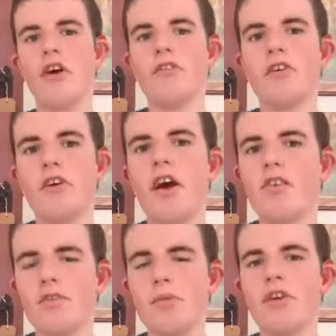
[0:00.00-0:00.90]
I think it
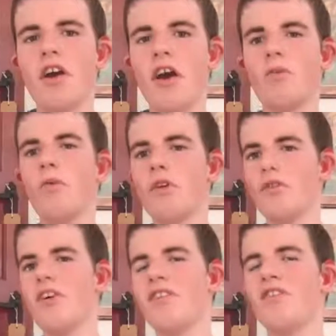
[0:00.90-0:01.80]
has to be careful
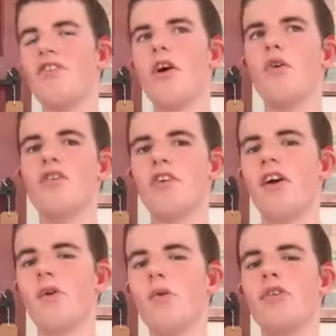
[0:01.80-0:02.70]
whether it is a terror
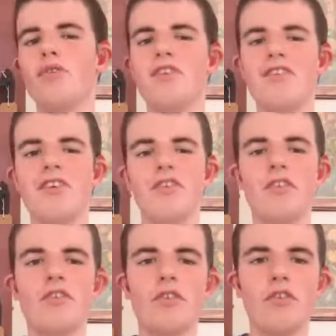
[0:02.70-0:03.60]
attack or whether it
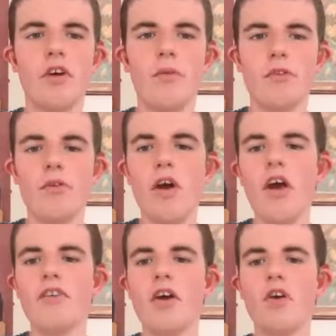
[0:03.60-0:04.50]
isn't, in terms of
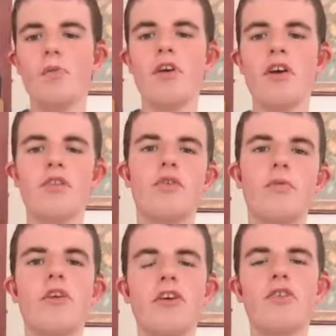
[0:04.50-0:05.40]
terror being
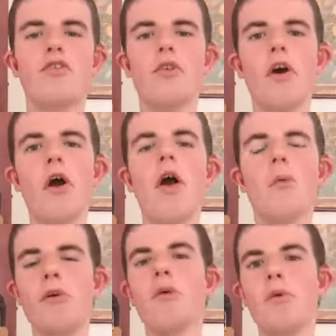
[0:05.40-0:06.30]
sort of linked to a
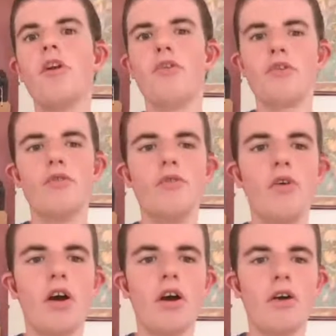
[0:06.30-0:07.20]

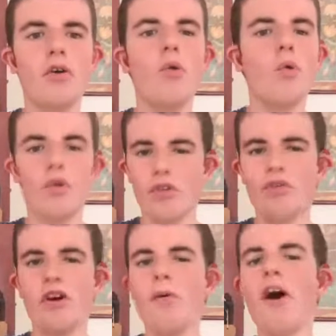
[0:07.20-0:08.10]
political cause as
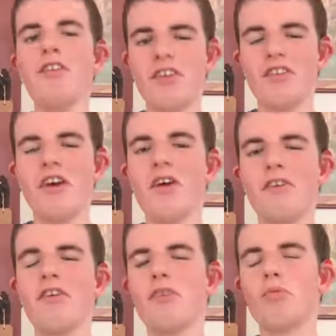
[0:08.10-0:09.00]
well. But as I said, I
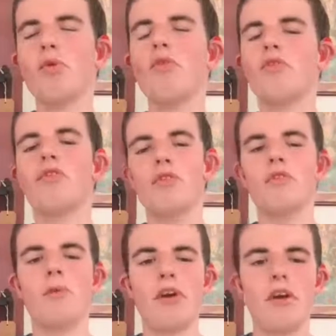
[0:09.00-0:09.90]
think it's wrong to sort of
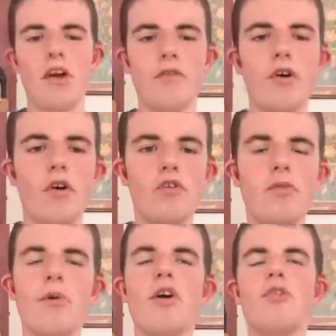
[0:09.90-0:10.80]
speculate far
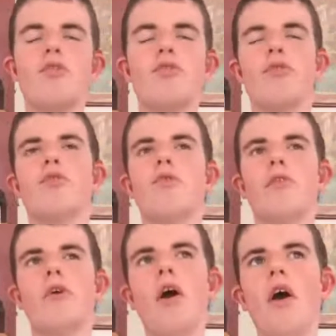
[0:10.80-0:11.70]
too much. We saw
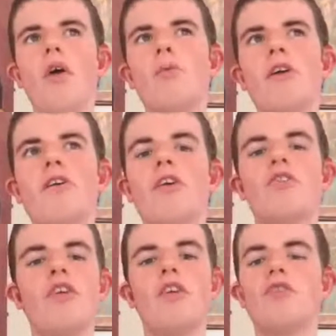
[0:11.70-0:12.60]
on radio
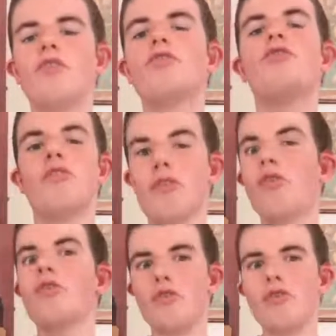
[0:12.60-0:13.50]
stations choosing
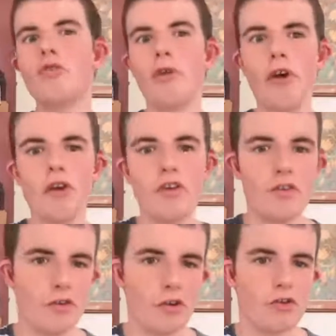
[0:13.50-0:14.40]
not to do phone-ins
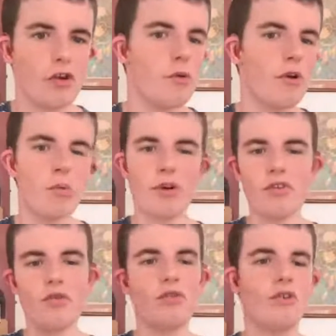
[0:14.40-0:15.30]
on this topic because
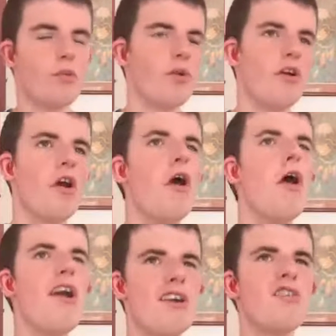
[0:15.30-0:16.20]
it would just be
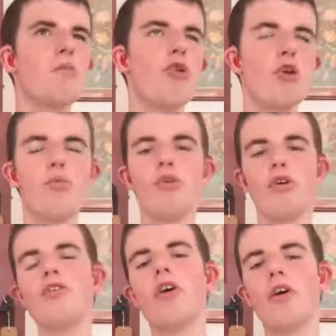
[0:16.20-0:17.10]

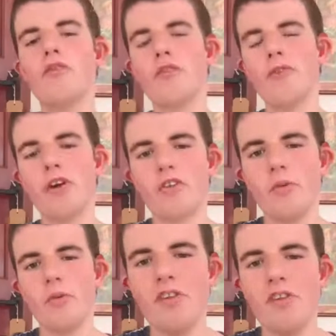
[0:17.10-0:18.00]
inappropriate for the
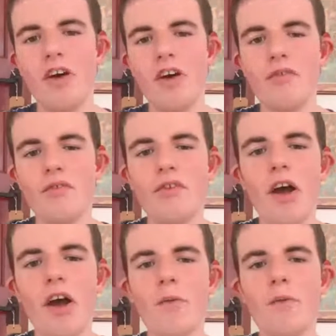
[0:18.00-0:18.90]
victims and their
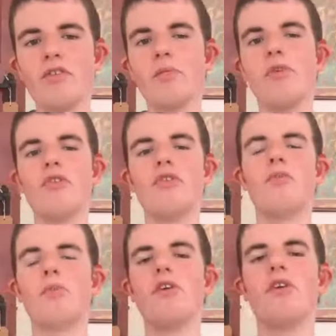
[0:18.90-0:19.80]
families, for people to just
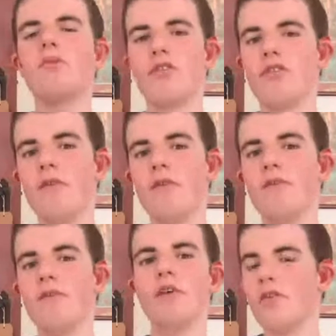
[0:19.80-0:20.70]
be spouting their
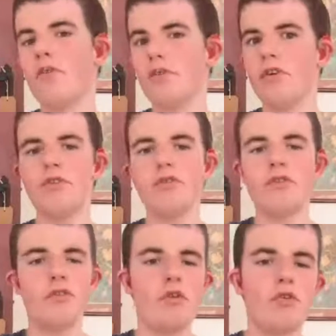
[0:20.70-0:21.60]
views. Well, they're free to
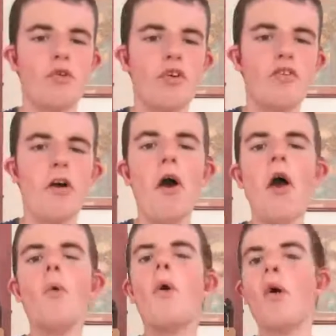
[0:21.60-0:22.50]
do so on Twitter
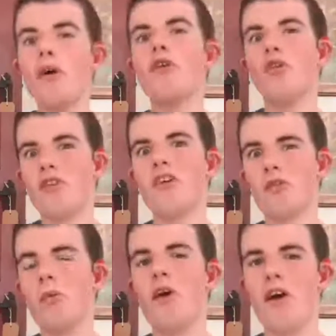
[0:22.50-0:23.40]
while we're not
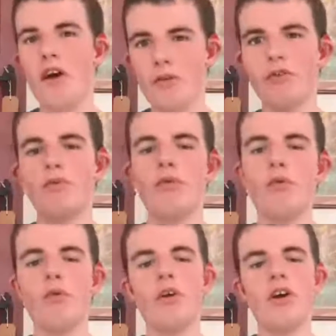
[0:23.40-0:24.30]
yet aware of the
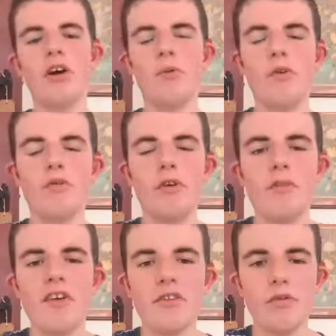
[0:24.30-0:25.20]
full
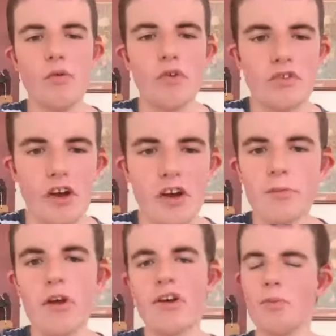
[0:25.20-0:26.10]
events of what's
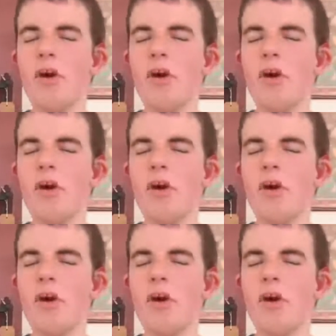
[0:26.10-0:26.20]
taken place.